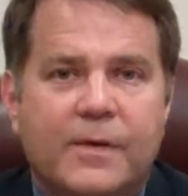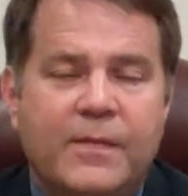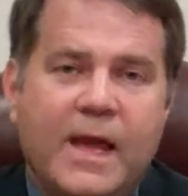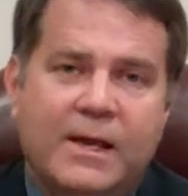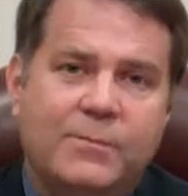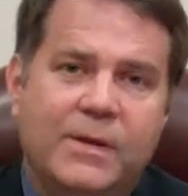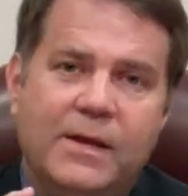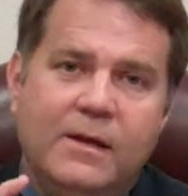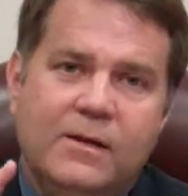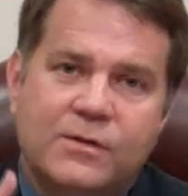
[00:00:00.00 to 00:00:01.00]
and that could
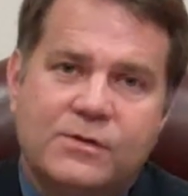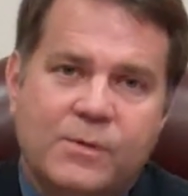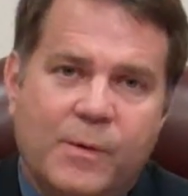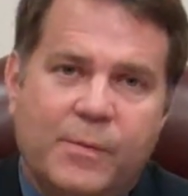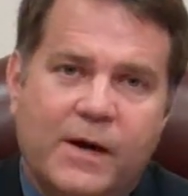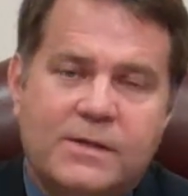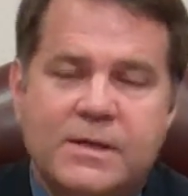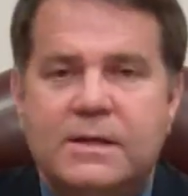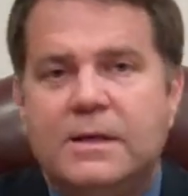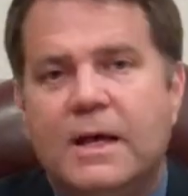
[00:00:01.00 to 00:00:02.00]
be consumer
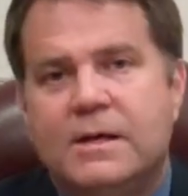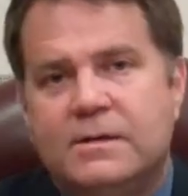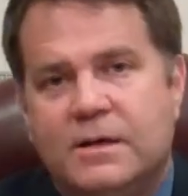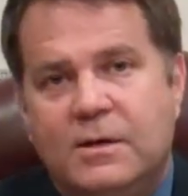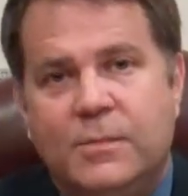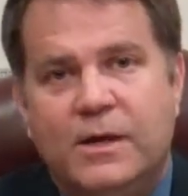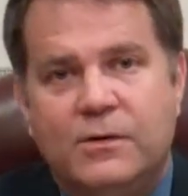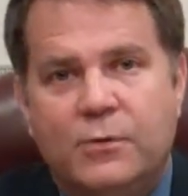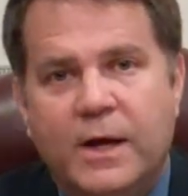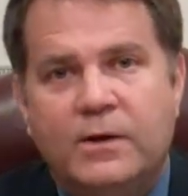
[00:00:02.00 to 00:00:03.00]
price index, it could be a
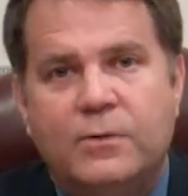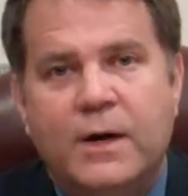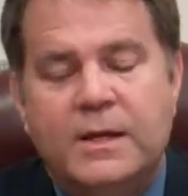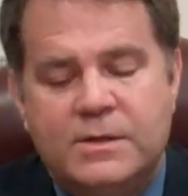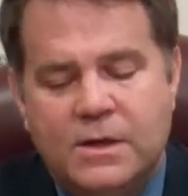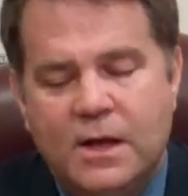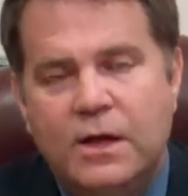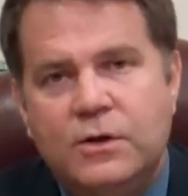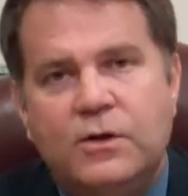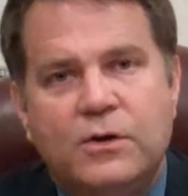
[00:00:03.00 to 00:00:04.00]
direct raise.
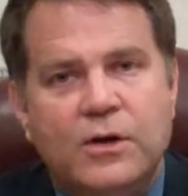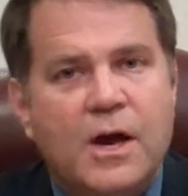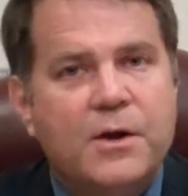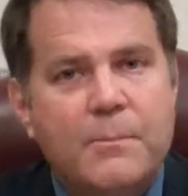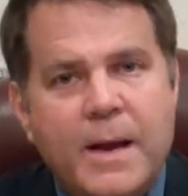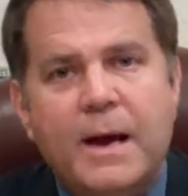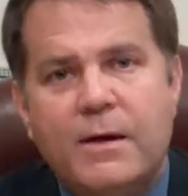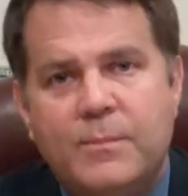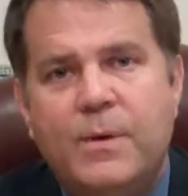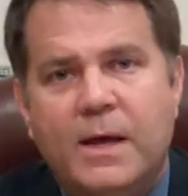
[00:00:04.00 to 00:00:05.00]
You can go to
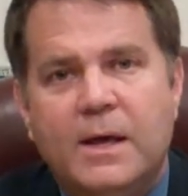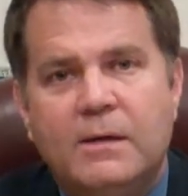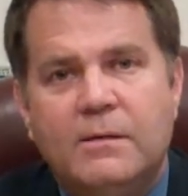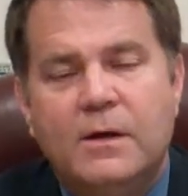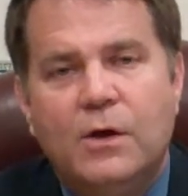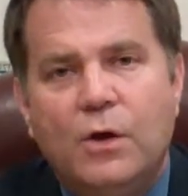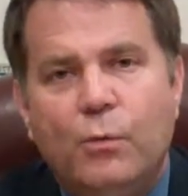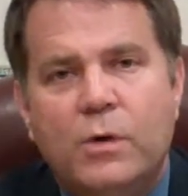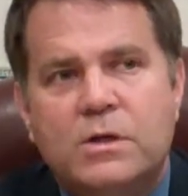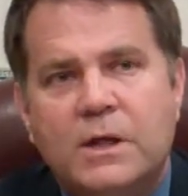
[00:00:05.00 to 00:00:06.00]
merit pay,
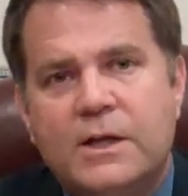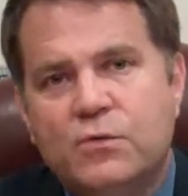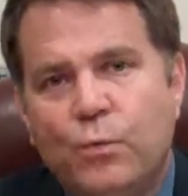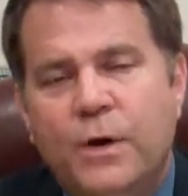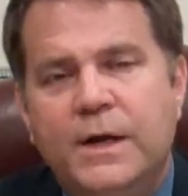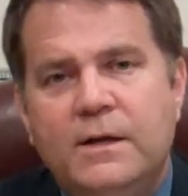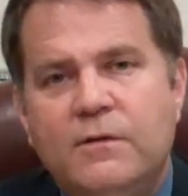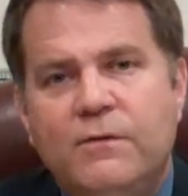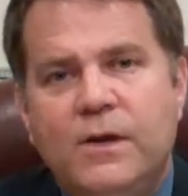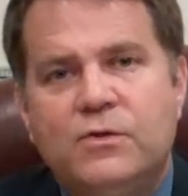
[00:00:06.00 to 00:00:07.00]
which lets one
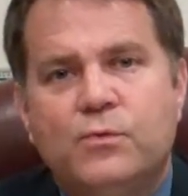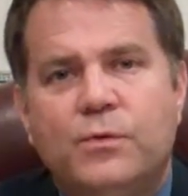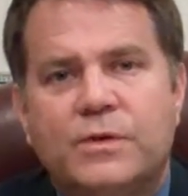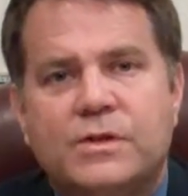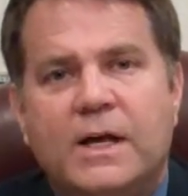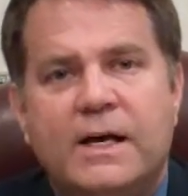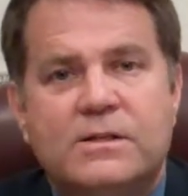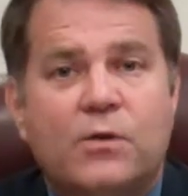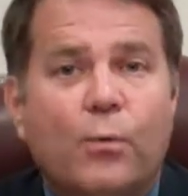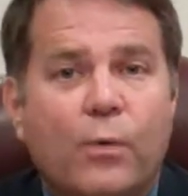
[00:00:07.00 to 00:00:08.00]
individual
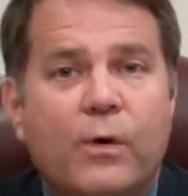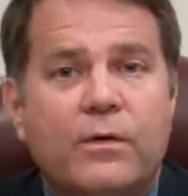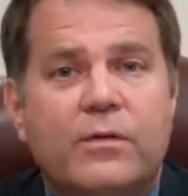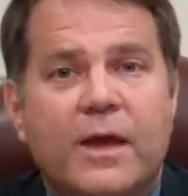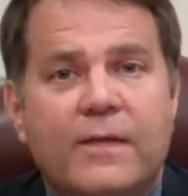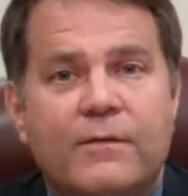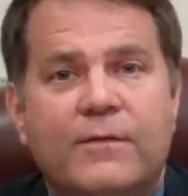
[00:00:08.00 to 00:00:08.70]
decide the worth and the